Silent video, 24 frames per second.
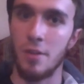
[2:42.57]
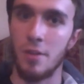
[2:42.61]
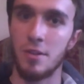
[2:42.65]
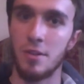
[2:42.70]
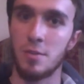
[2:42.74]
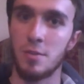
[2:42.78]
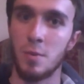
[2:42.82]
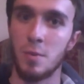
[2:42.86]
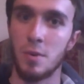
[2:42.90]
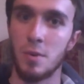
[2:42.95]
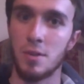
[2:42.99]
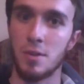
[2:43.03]

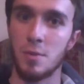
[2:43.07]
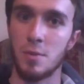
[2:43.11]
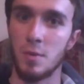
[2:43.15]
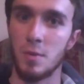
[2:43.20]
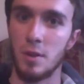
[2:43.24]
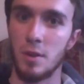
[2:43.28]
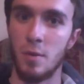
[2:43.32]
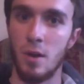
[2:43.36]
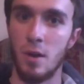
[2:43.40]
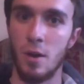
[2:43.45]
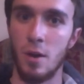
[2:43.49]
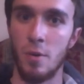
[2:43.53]
This works
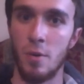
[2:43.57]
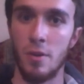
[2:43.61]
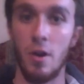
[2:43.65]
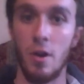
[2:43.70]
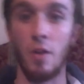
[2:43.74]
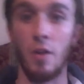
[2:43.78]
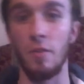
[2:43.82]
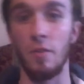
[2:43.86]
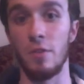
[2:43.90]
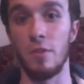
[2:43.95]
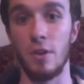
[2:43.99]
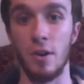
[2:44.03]
really well with
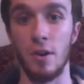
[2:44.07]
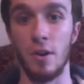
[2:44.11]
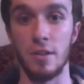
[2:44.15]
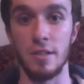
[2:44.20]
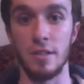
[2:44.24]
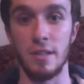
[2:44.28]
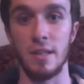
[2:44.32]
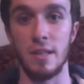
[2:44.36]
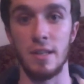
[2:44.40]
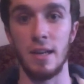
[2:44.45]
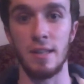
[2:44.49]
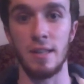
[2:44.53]
all of the
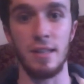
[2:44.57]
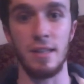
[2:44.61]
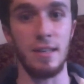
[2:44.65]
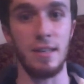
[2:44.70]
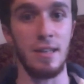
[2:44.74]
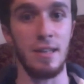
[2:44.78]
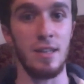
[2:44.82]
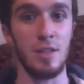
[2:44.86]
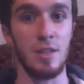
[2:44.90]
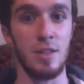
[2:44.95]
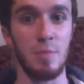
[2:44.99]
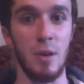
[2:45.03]
cards in the deck that
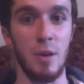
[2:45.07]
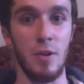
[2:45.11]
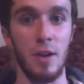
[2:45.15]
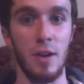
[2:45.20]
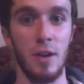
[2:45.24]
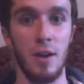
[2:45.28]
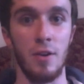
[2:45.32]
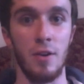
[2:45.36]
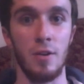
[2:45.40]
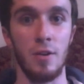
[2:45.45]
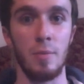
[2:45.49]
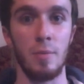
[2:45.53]
need a spell
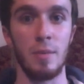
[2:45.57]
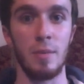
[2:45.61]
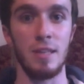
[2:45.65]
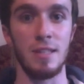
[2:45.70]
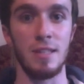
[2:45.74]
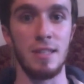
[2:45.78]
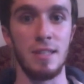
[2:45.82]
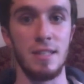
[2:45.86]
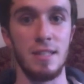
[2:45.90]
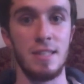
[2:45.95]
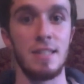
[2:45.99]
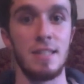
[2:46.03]
counter
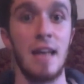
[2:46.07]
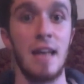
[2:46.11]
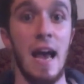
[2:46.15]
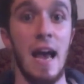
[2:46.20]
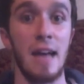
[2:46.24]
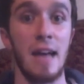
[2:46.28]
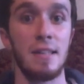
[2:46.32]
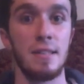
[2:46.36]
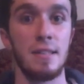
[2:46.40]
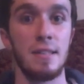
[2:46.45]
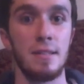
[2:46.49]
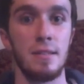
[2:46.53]
because it
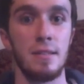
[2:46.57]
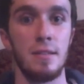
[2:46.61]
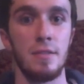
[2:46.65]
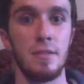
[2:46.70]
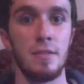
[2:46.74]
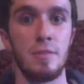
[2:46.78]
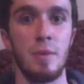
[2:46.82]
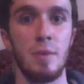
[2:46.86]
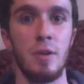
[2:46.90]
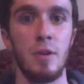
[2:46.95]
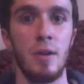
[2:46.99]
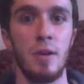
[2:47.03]
stacks
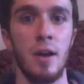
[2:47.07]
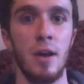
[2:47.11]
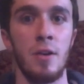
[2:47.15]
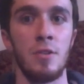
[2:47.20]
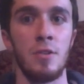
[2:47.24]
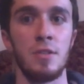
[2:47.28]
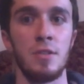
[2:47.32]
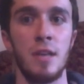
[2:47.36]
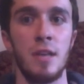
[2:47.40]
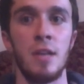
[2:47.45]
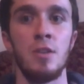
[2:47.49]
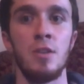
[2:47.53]
spell
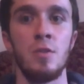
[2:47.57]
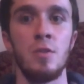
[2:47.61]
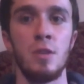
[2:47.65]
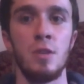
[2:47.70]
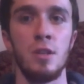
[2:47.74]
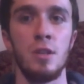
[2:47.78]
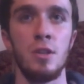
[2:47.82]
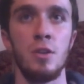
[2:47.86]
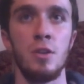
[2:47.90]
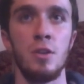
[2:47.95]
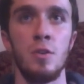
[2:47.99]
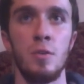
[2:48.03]
counters, and you
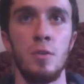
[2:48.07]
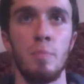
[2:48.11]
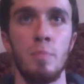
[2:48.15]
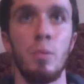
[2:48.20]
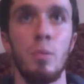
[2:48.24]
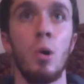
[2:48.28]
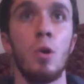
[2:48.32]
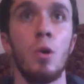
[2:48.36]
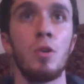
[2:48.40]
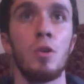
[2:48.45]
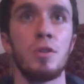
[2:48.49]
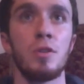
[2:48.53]
can
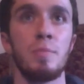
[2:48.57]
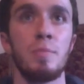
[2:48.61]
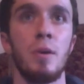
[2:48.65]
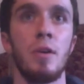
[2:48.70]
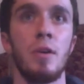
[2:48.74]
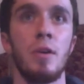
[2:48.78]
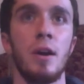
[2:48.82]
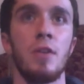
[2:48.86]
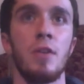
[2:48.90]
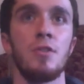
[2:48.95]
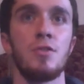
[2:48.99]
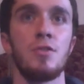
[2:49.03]
pull
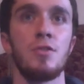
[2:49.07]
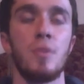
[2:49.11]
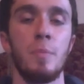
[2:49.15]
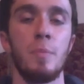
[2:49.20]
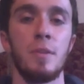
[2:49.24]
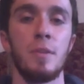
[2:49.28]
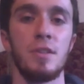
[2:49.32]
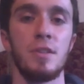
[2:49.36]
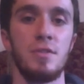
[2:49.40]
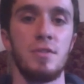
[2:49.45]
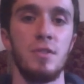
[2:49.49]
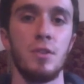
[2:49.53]
spell counters
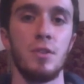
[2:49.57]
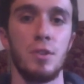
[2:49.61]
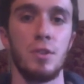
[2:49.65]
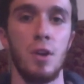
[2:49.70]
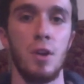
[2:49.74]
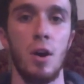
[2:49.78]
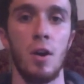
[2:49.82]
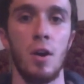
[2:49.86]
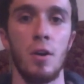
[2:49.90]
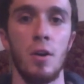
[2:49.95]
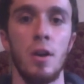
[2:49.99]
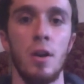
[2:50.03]
from this field
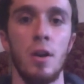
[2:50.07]
card